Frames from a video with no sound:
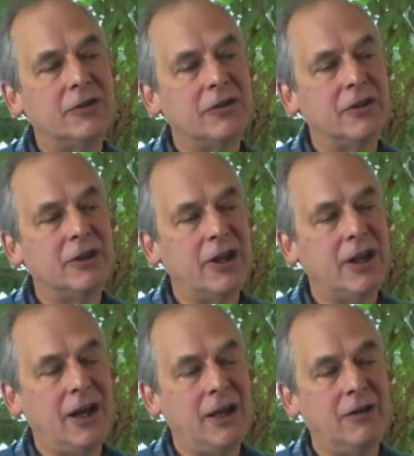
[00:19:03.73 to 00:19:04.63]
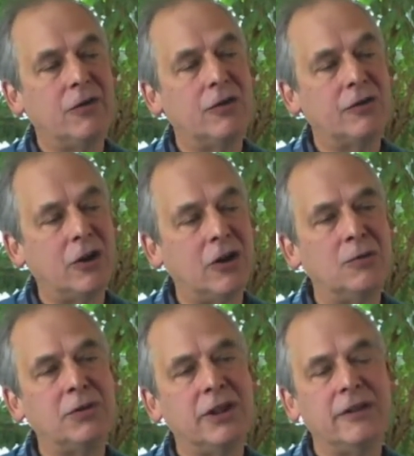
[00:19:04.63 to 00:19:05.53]
So then, and of course, all
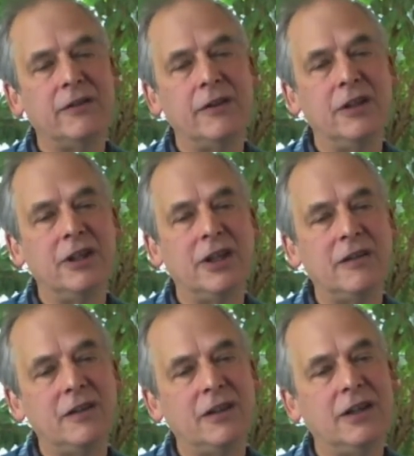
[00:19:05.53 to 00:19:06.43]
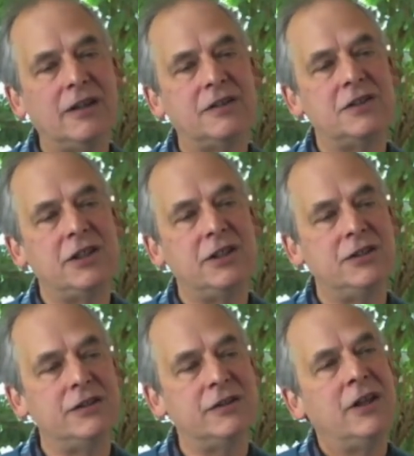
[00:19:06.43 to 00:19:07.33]
plans in the ACA
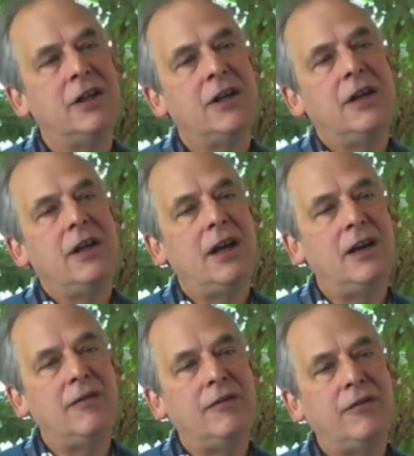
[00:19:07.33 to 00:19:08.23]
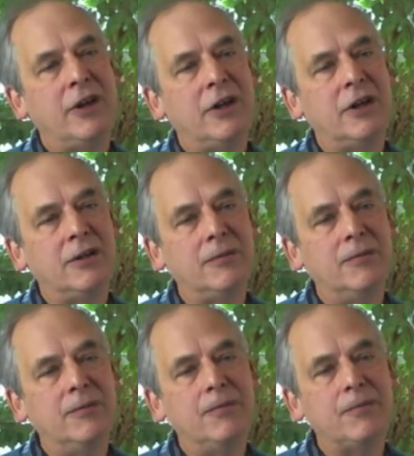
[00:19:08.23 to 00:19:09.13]
exchanges have
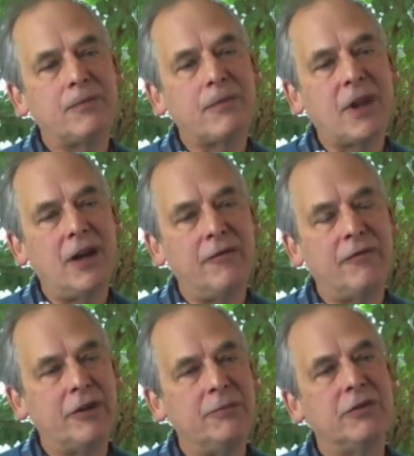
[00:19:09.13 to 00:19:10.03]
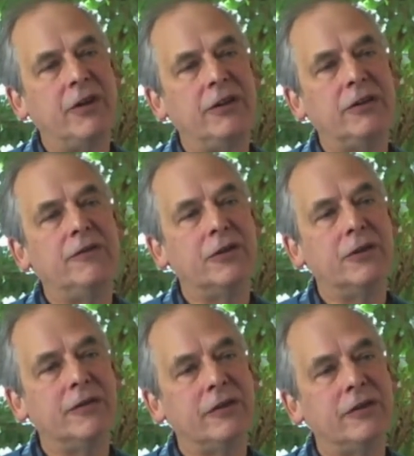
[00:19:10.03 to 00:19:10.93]
um, have free preventive
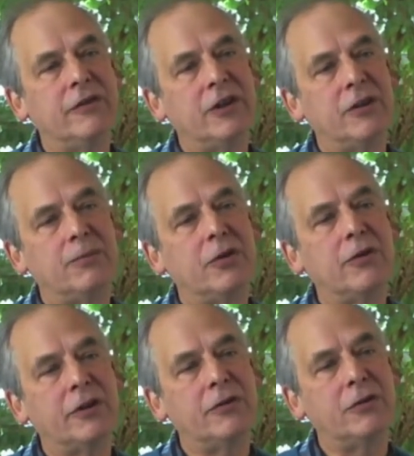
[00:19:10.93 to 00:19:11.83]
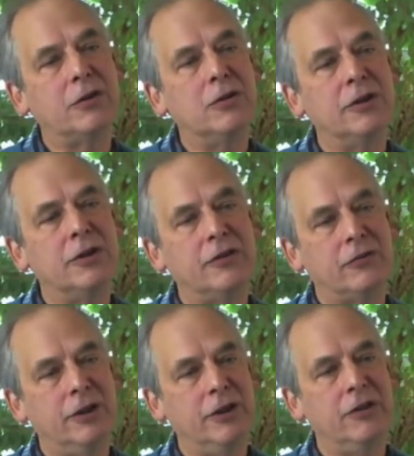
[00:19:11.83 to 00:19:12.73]
services like birth control and
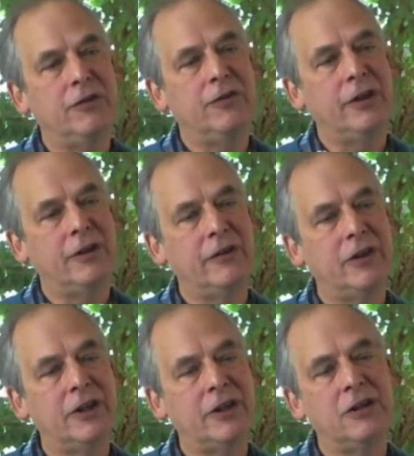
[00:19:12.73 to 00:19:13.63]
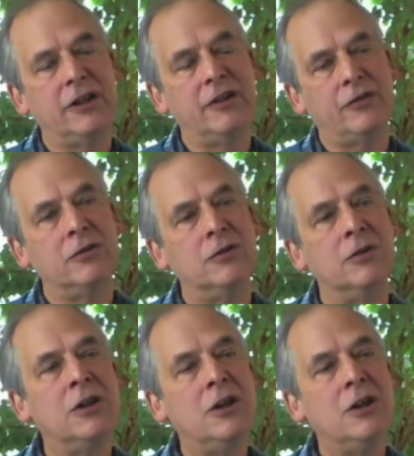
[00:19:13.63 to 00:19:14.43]
screenings for things like cholesterol